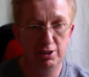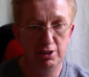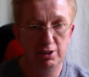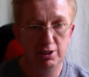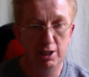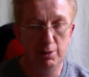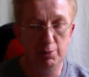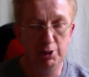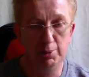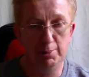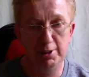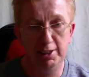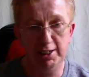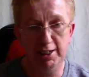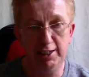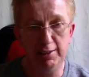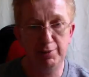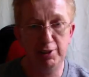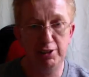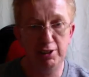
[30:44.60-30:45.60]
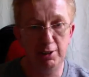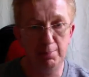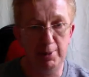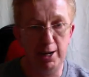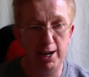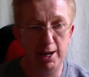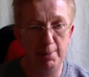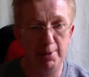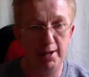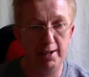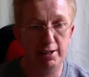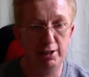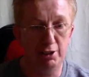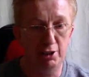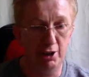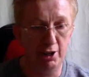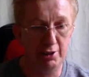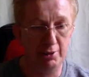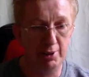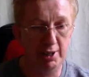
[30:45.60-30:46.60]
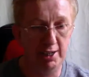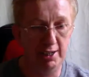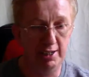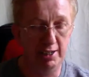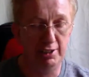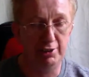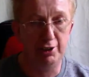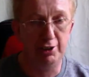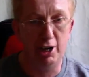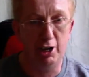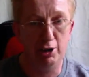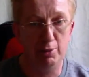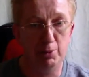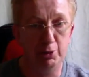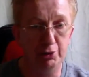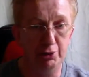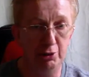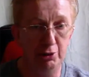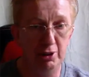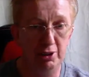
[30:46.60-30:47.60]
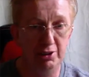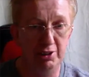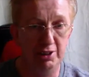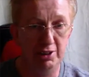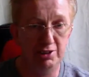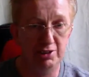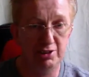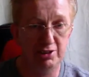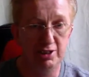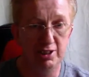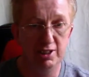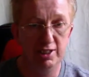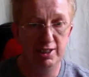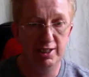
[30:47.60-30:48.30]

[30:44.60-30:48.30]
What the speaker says: And we believe that the buyback lottery and how we're doing this,